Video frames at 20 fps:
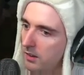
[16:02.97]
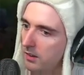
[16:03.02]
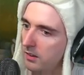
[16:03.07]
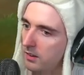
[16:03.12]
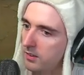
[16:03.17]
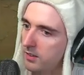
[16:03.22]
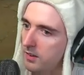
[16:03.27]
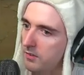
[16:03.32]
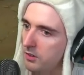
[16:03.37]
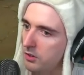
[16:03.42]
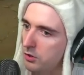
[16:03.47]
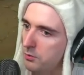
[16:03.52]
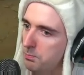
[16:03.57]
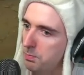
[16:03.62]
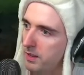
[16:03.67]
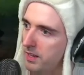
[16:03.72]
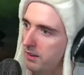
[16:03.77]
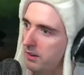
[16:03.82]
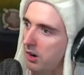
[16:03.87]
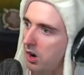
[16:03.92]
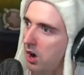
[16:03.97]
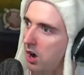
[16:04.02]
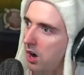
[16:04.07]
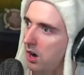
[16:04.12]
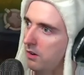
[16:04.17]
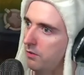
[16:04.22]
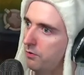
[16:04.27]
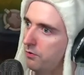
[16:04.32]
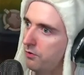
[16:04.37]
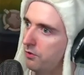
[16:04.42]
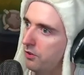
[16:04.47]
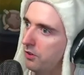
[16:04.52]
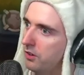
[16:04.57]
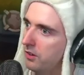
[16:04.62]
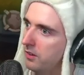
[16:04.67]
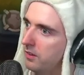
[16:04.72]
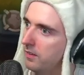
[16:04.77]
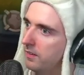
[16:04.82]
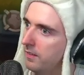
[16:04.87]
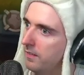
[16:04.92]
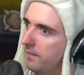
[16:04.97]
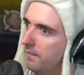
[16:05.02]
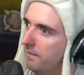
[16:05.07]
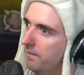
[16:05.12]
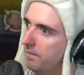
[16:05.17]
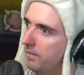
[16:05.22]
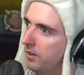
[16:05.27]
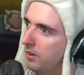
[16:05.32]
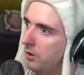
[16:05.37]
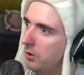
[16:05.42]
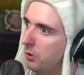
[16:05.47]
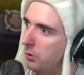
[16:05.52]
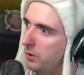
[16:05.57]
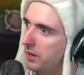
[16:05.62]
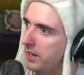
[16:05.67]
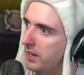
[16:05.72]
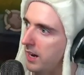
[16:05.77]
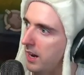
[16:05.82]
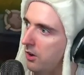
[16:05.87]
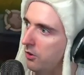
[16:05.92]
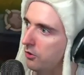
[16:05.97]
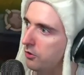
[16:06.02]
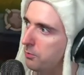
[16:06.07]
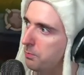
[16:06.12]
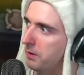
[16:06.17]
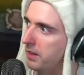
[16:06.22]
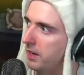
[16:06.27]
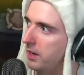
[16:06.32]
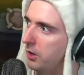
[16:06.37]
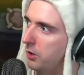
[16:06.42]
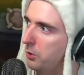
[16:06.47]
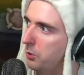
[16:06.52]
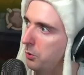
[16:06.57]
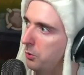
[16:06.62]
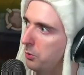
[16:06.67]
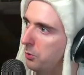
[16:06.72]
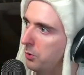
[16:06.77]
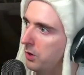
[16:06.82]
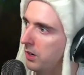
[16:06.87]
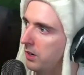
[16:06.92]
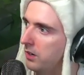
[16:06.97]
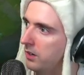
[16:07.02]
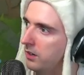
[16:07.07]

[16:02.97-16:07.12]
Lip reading: Let's have a split off. Who can outsplit who?